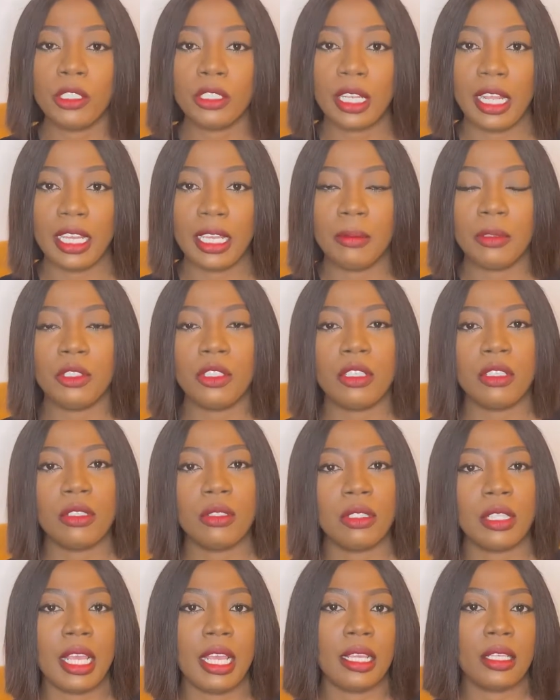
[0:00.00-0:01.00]
like him. He just
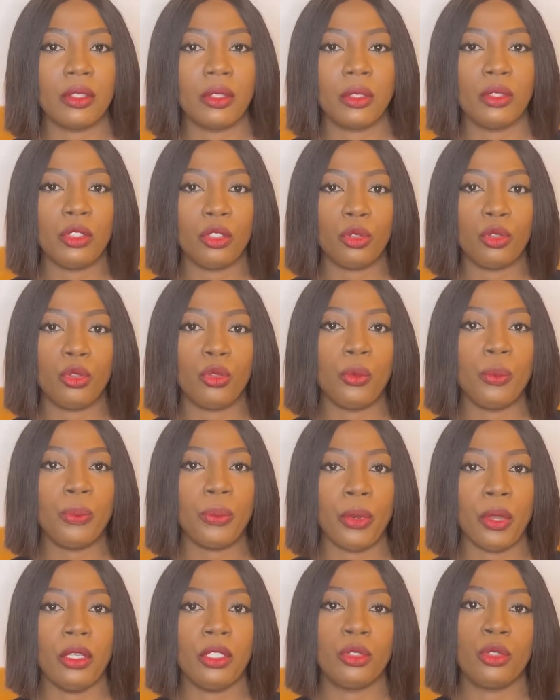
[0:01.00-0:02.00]
looks like Tochi
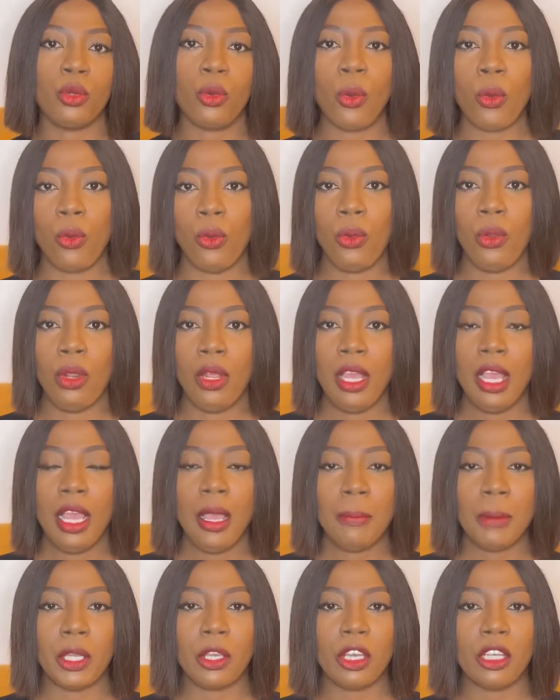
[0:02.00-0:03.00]
2.0
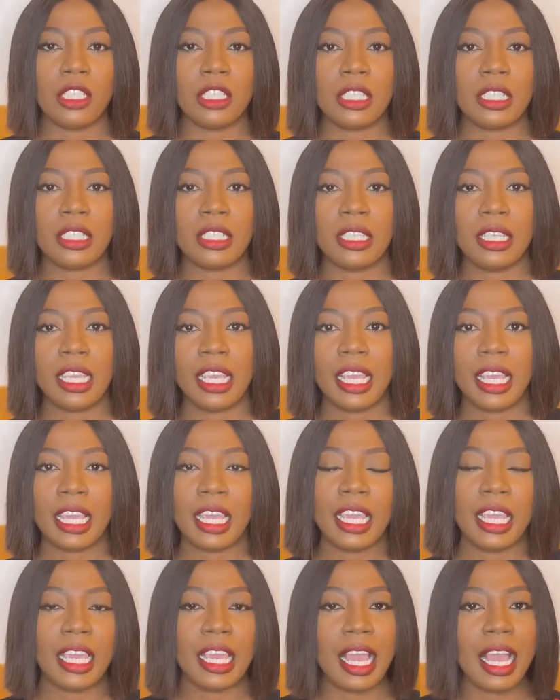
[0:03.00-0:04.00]
because
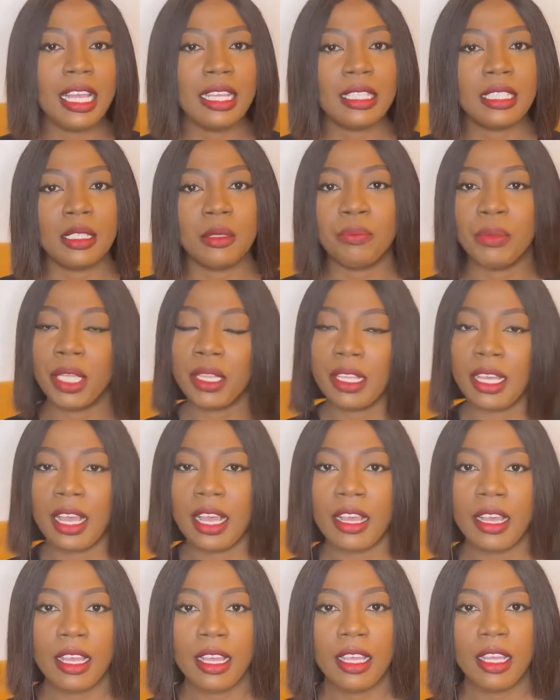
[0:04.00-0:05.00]
he has a
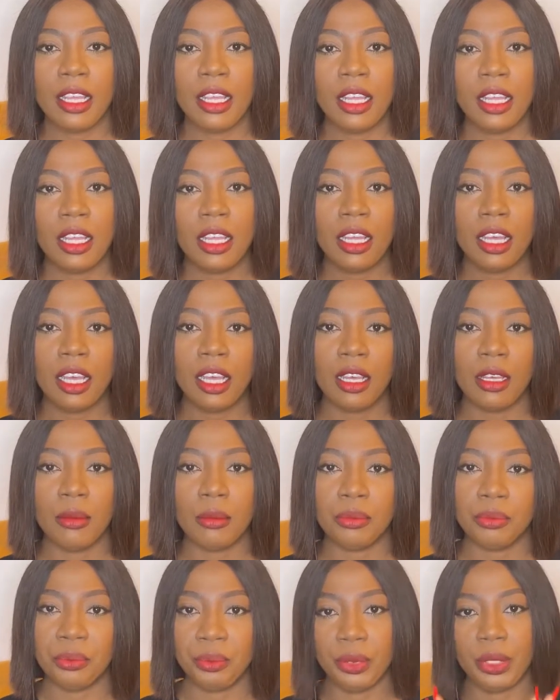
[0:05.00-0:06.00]
better
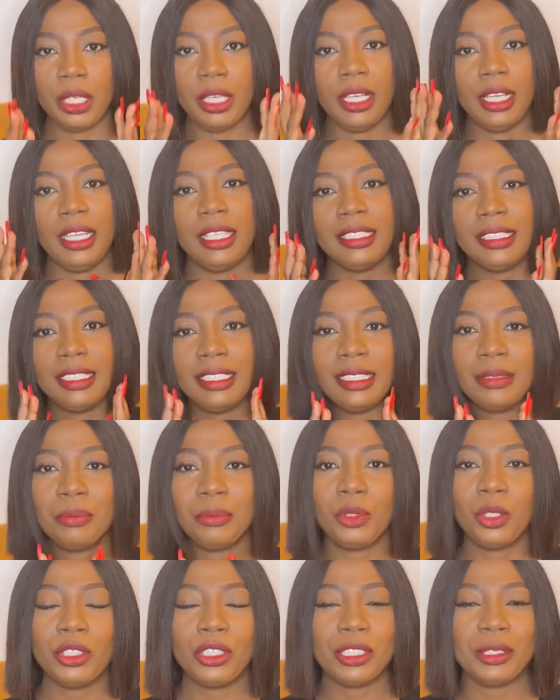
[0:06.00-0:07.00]
beard.
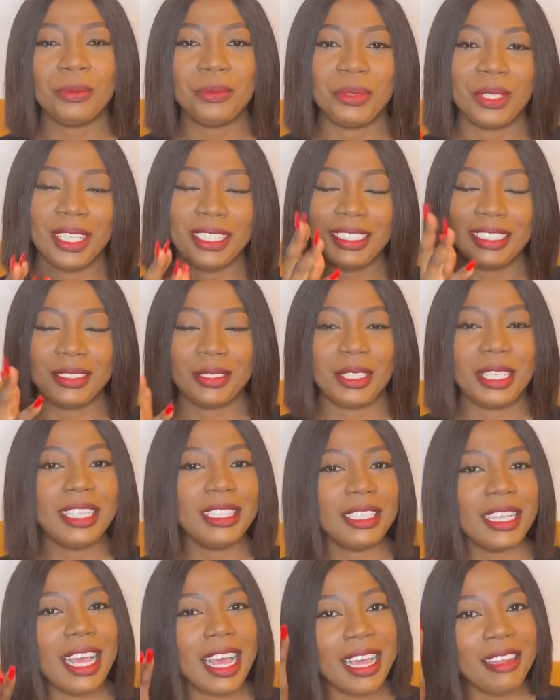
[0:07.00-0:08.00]
Tochi's beard,
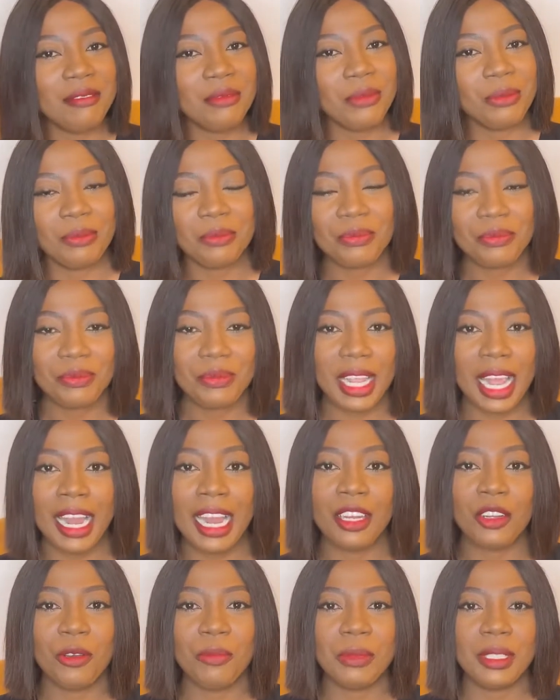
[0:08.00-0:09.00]

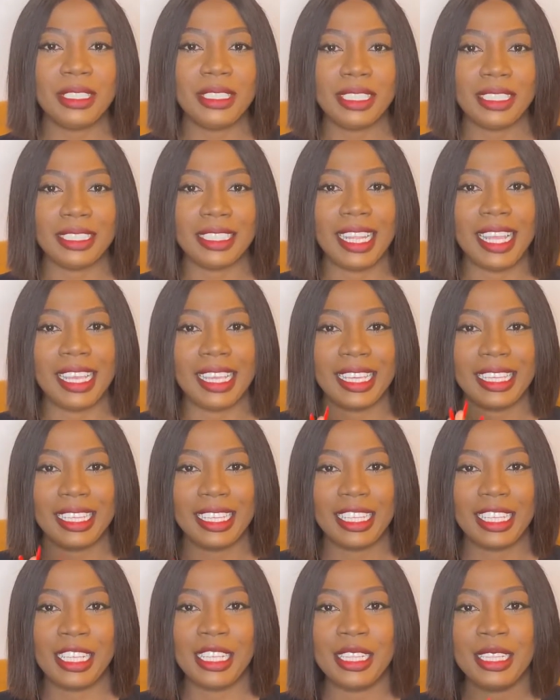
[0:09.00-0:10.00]
I don't mean this like
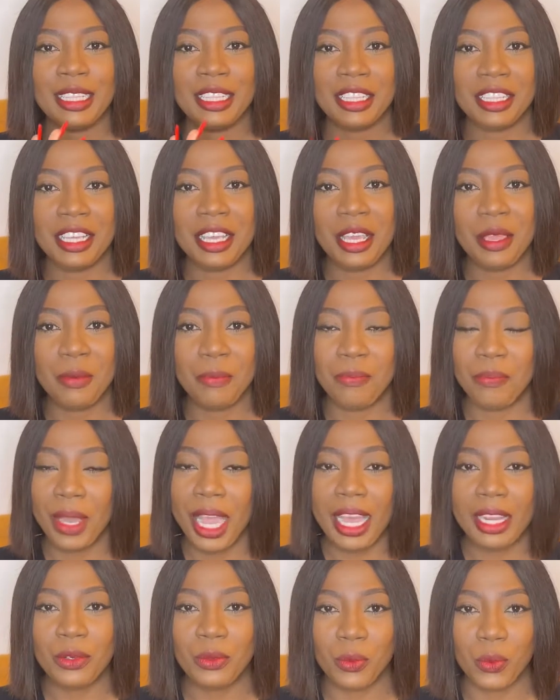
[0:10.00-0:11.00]
in a
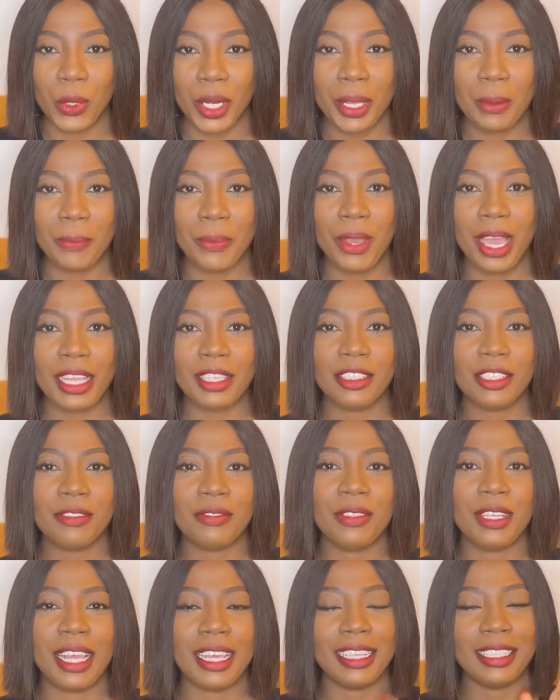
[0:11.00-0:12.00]
bad way, but I just
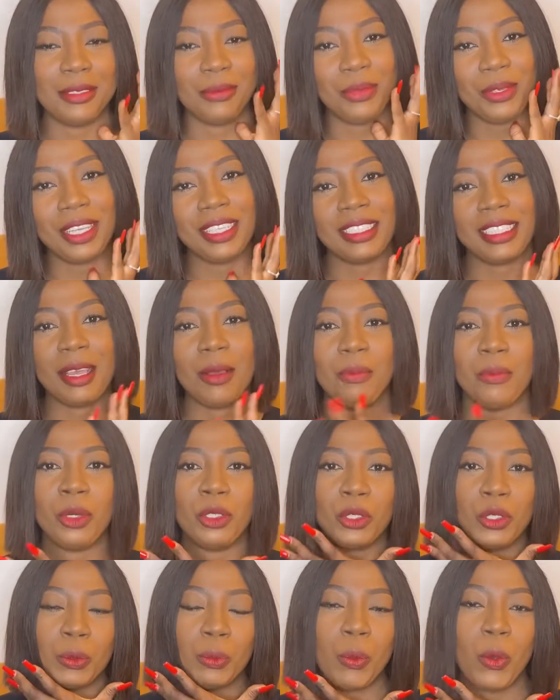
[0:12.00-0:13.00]
feel like his beards are
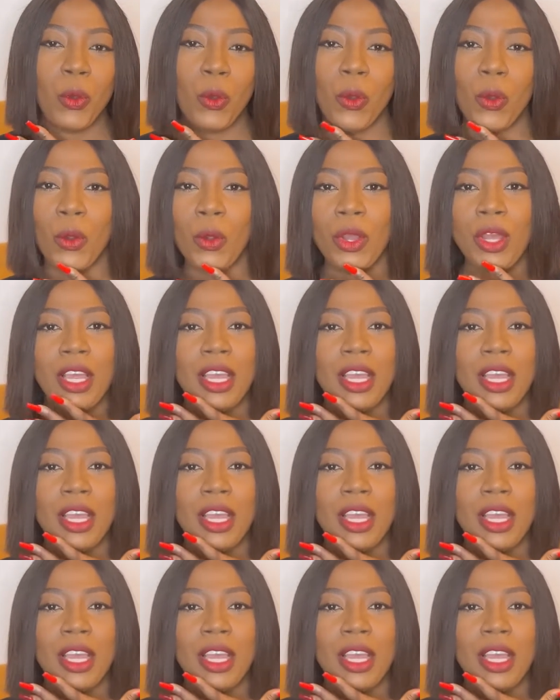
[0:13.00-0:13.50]
much more